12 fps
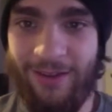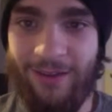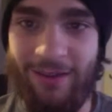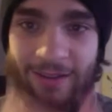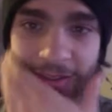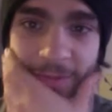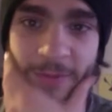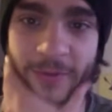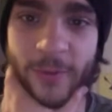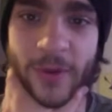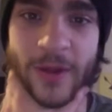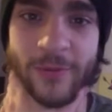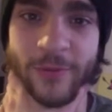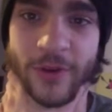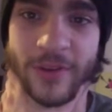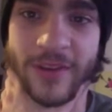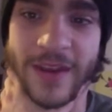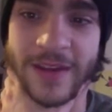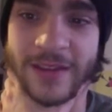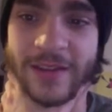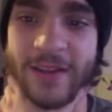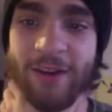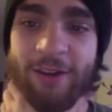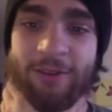That's a bit of a problem for us. And a
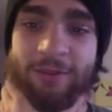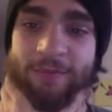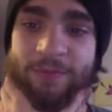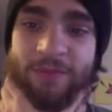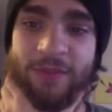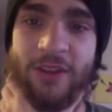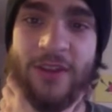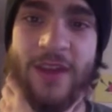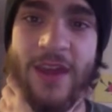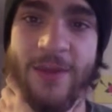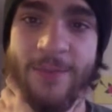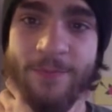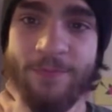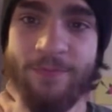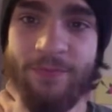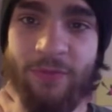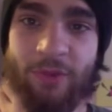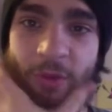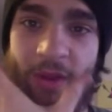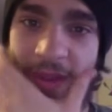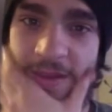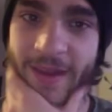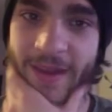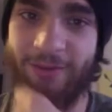Leer. Okay.
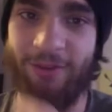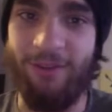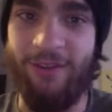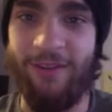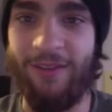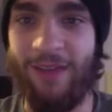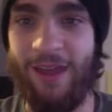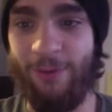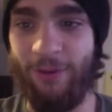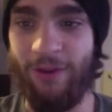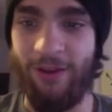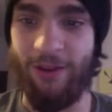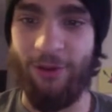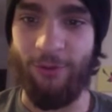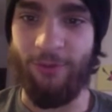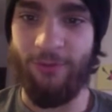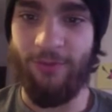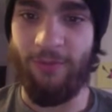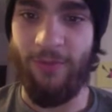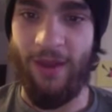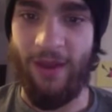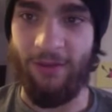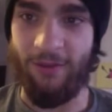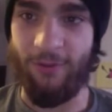Well, after seeing that, we're going to go
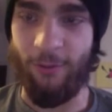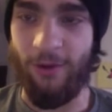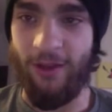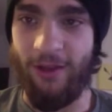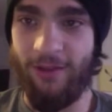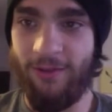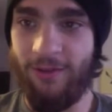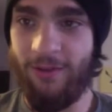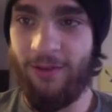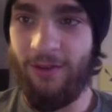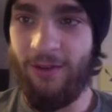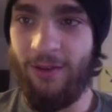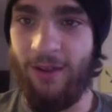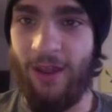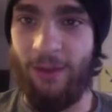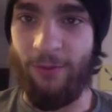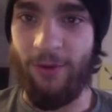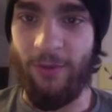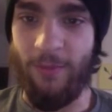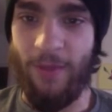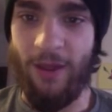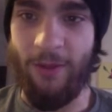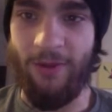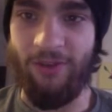back into Squirty, and we're going to be
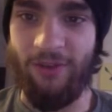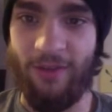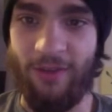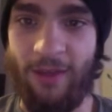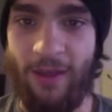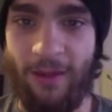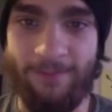Mega Punching this thing.